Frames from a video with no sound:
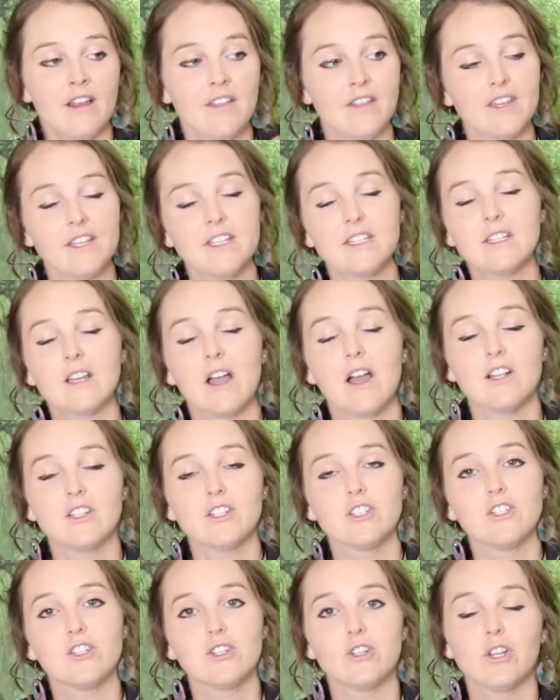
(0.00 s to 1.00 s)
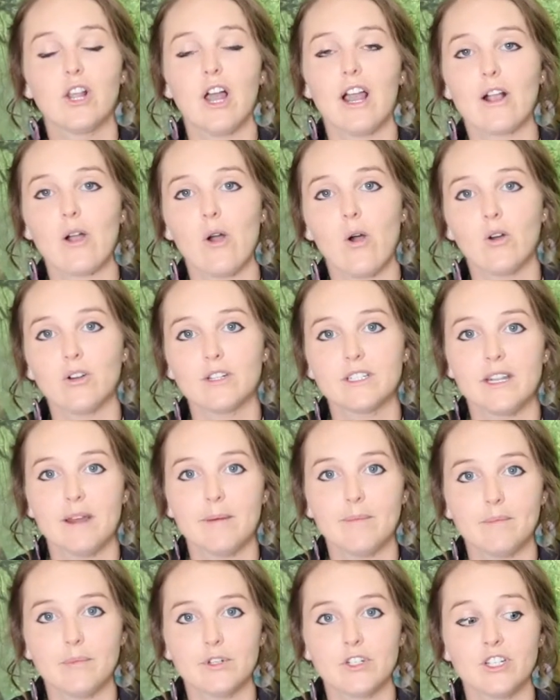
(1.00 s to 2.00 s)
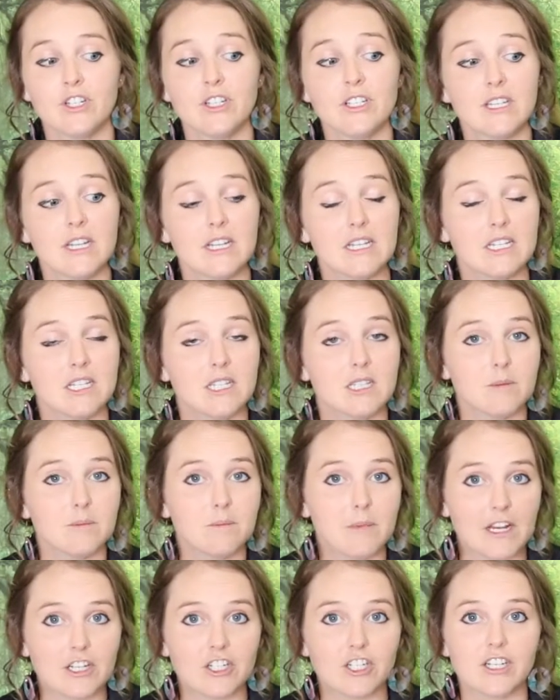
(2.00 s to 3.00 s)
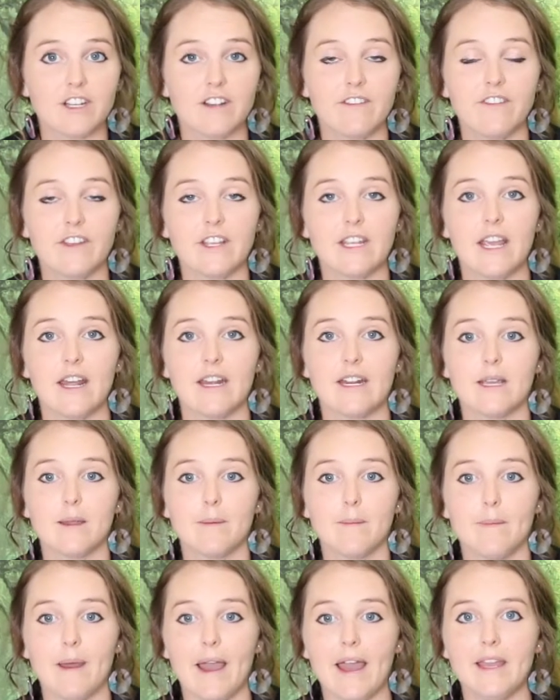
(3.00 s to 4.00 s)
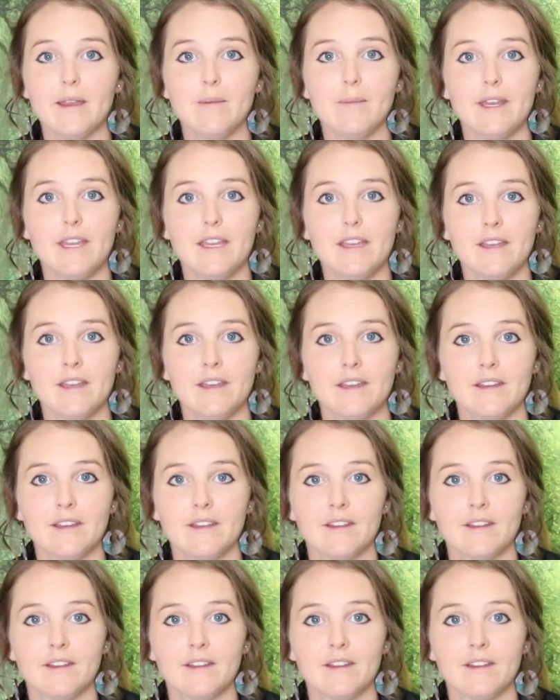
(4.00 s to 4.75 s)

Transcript: These guys do like hot temperatures, especially if you're getting a baby.